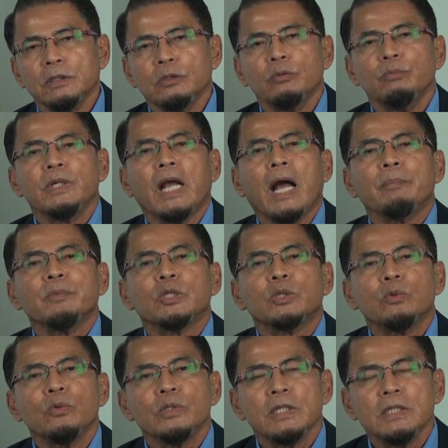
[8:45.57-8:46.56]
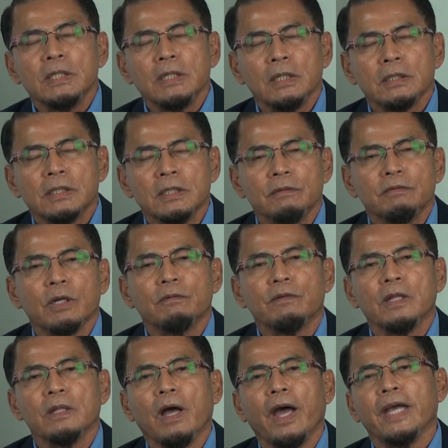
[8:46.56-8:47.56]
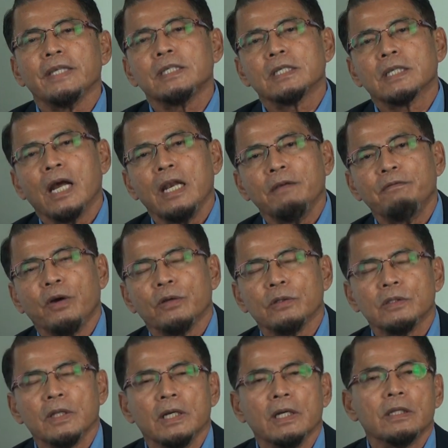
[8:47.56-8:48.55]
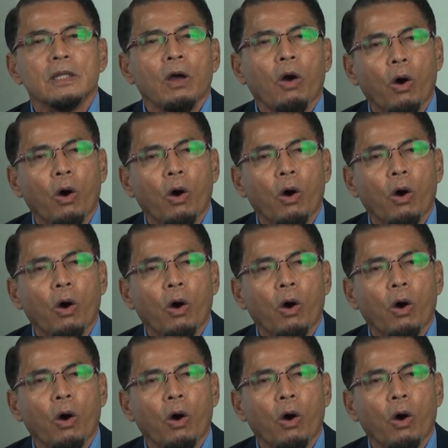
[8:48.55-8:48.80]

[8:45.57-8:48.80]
to become a true sincere servant of Allah as His Caliph on this earth,